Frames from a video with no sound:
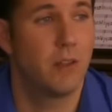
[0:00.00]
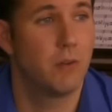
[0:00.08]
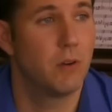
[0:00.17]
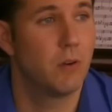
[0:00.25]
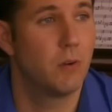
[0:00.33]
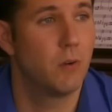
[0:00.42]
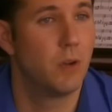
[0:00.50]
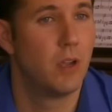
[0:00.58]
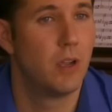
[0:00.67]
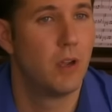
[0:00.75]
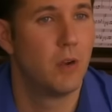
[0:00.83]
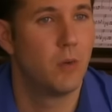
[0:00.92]
through
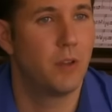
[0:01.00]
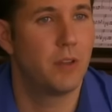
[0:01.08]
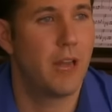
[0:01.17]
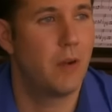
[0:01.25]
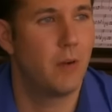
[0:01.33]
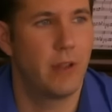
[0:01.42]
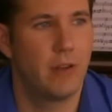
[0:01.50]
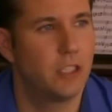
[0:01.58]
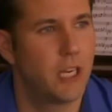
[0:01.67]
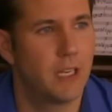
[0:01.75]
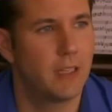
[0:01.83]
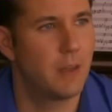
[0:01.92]
with not without
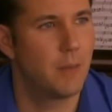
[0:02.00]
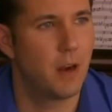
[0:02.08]
checking them at